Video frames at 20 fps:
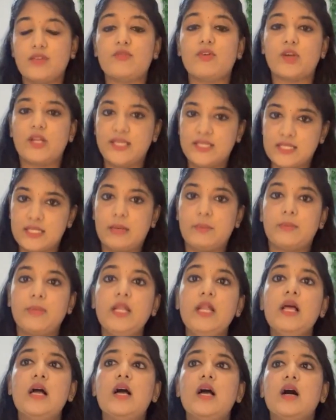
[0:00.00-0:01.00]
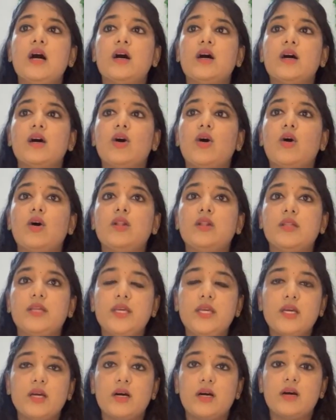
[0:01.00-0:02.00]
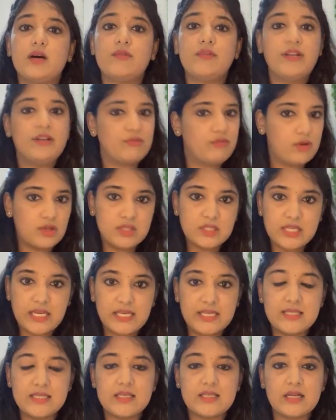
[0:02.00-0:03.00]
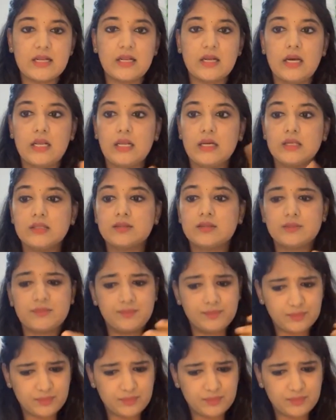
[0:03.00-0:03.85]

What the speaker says: For example, all the Venflon sizes and colors,